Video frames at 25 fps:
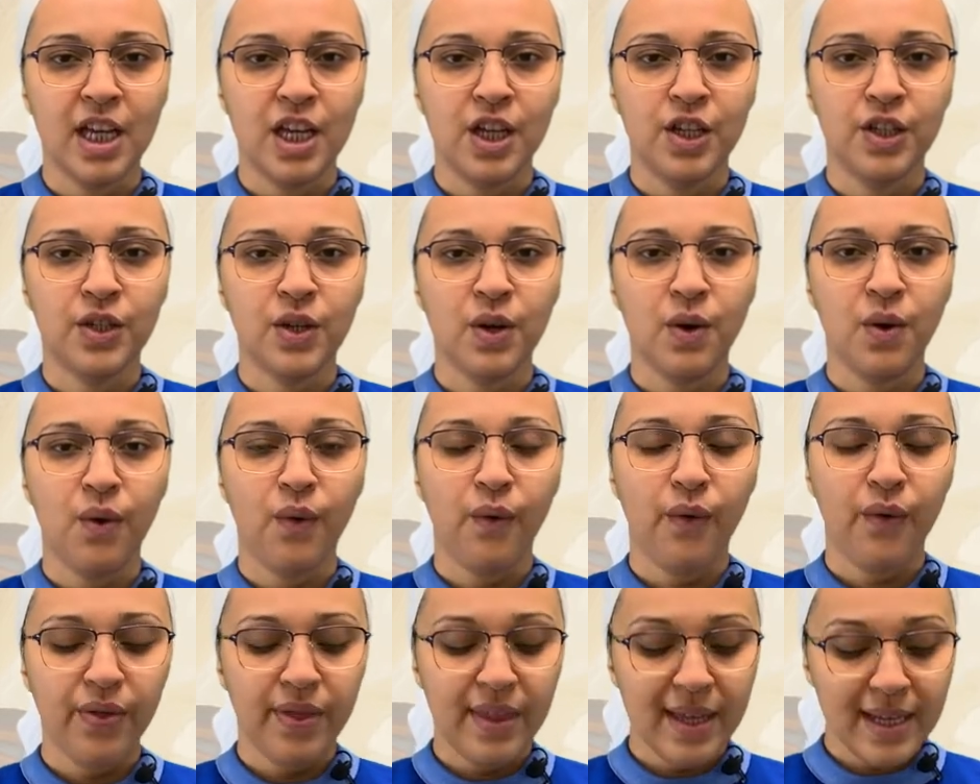
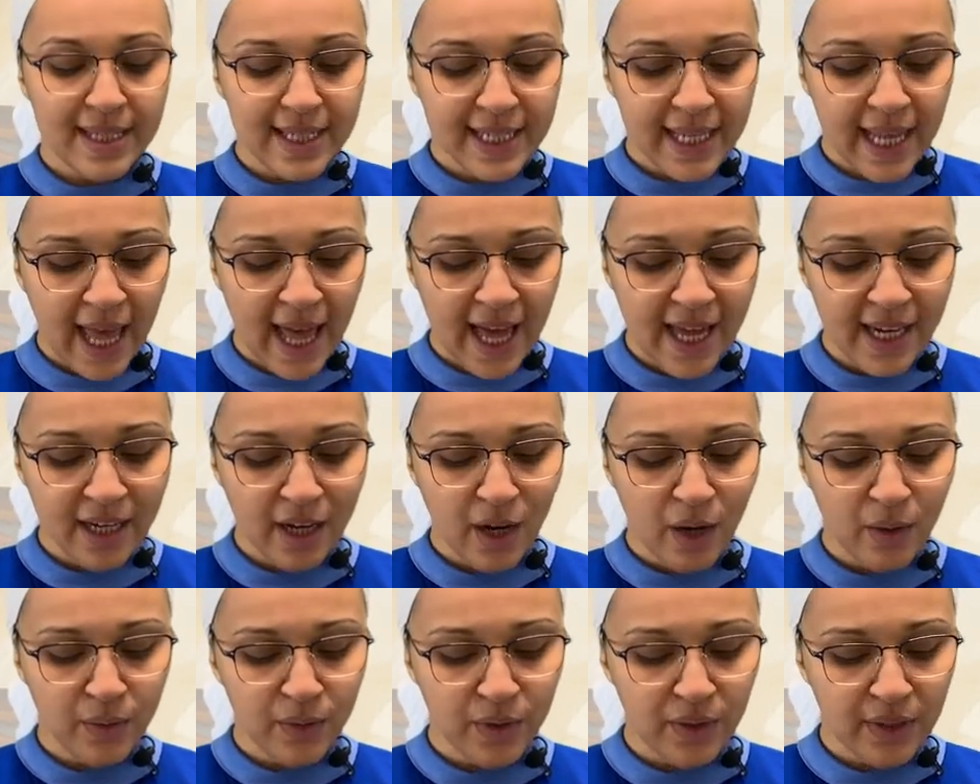So this
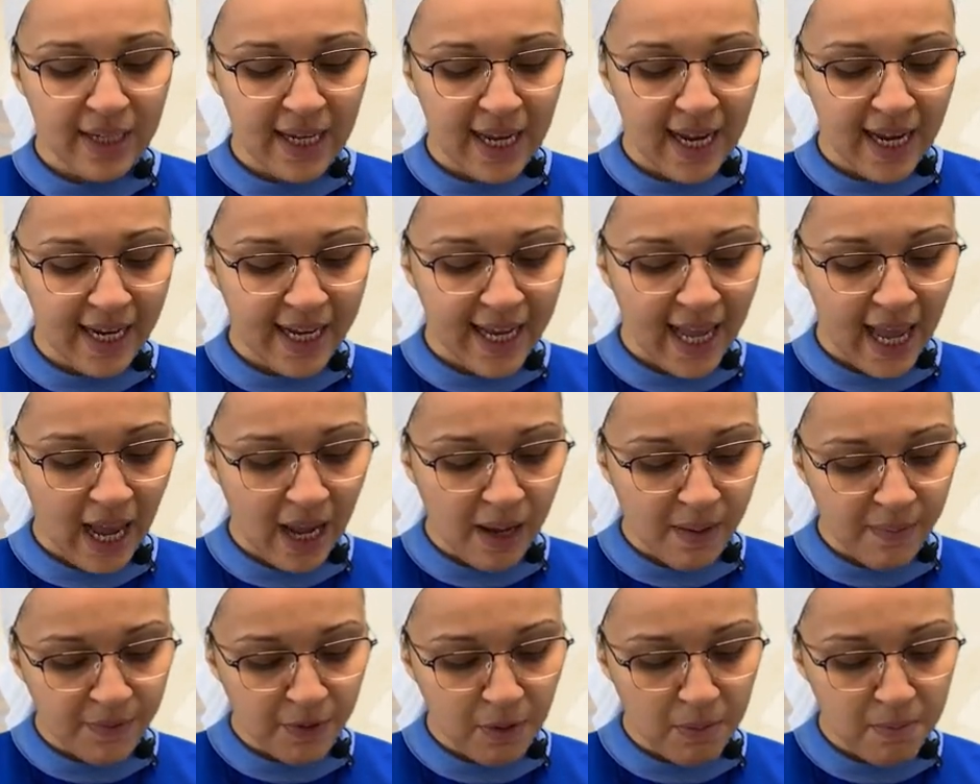canticle today
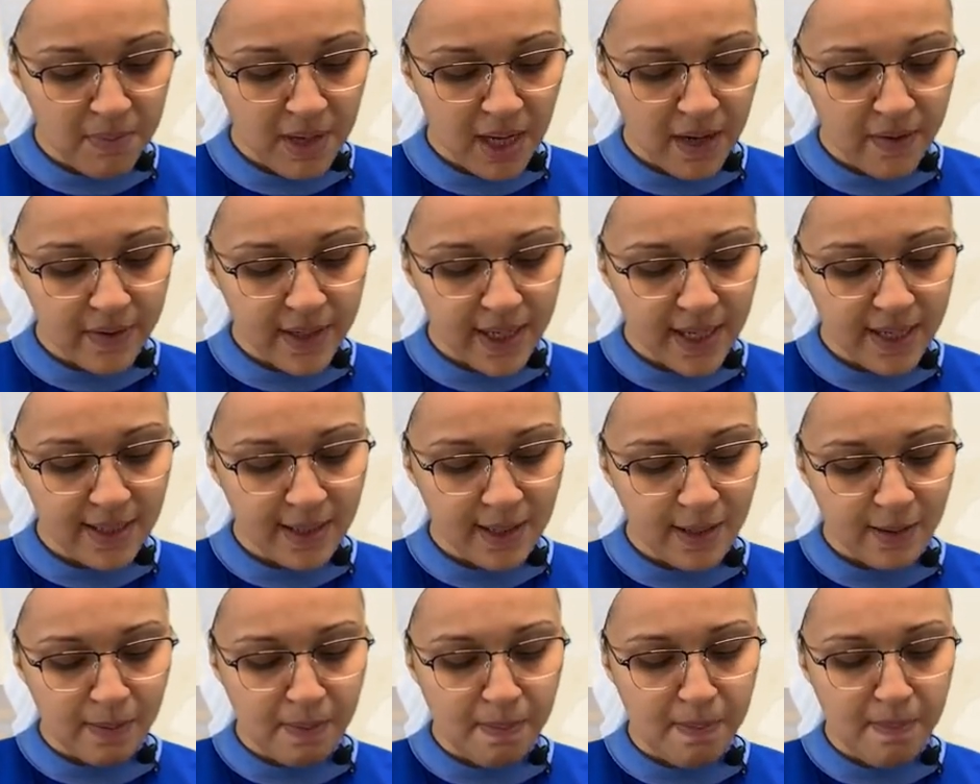came from
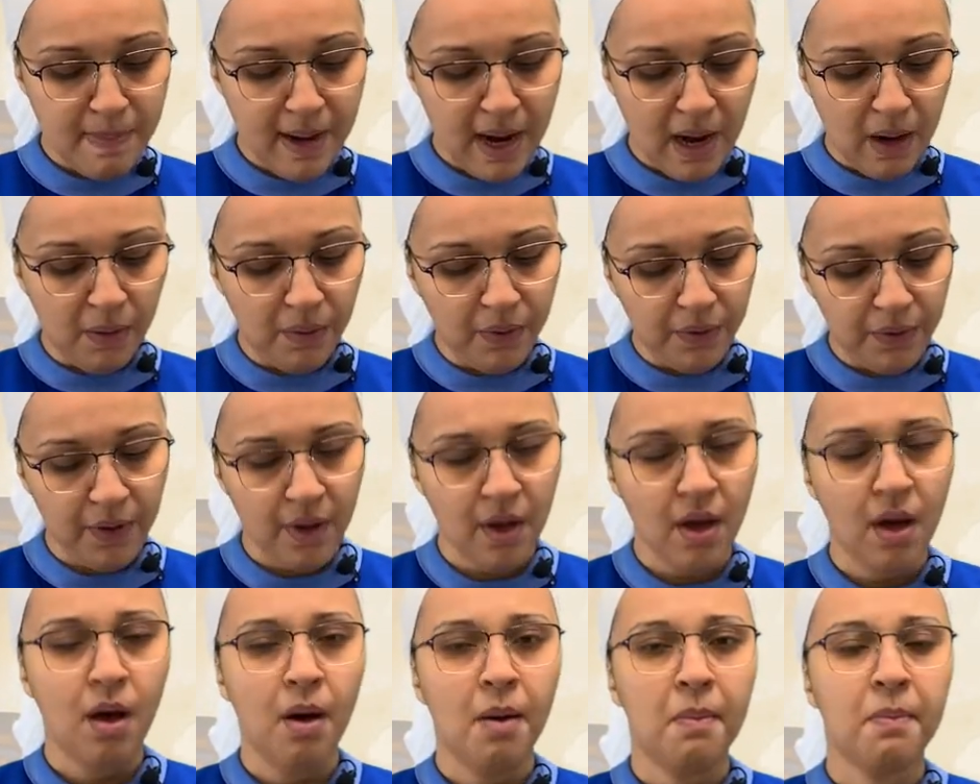Miriam's mouth
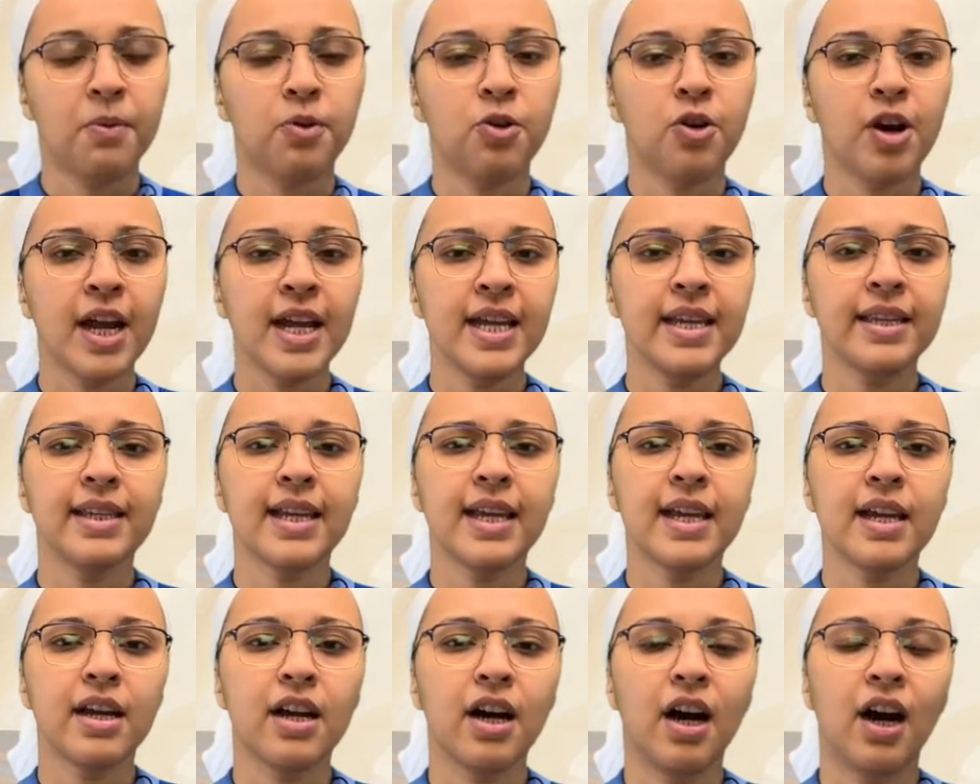
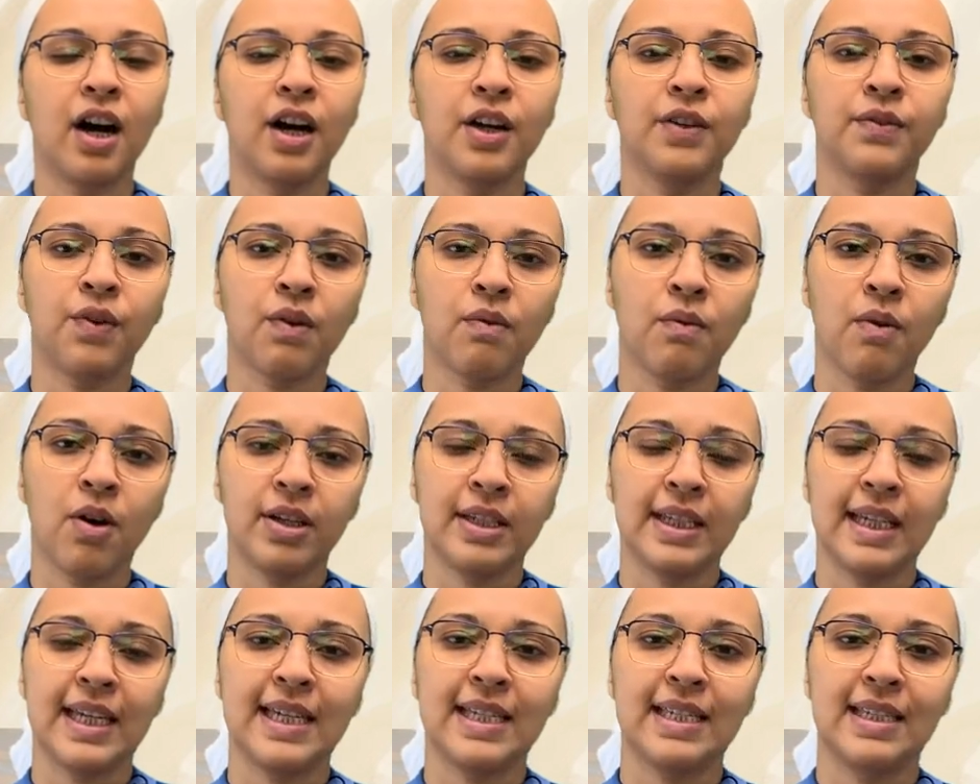praising God for what
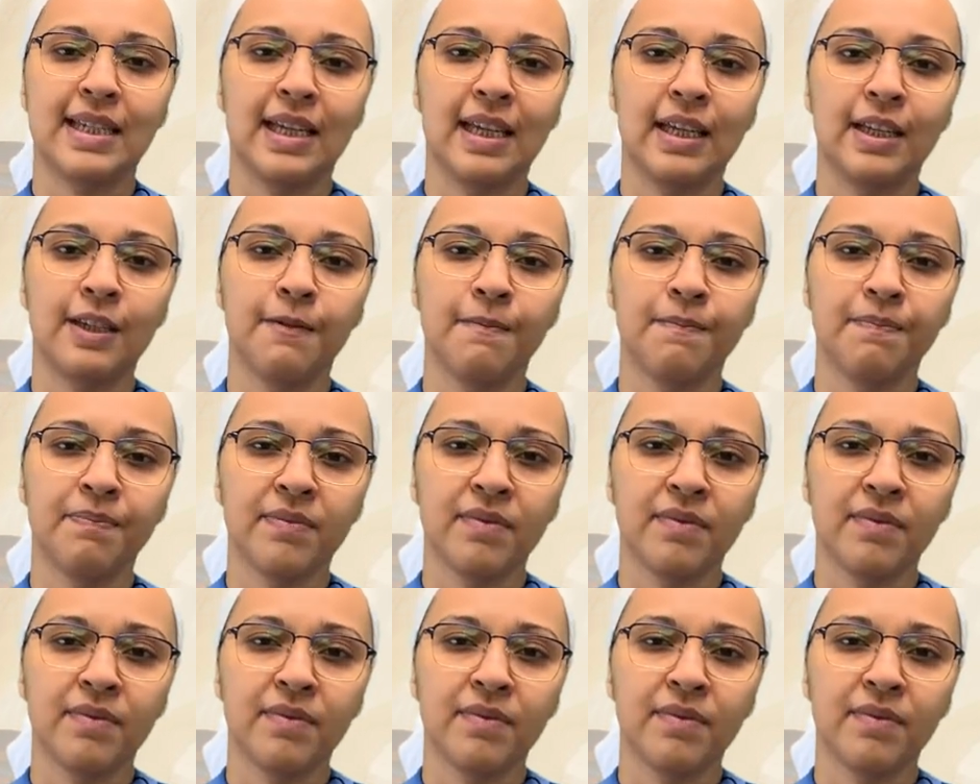he did.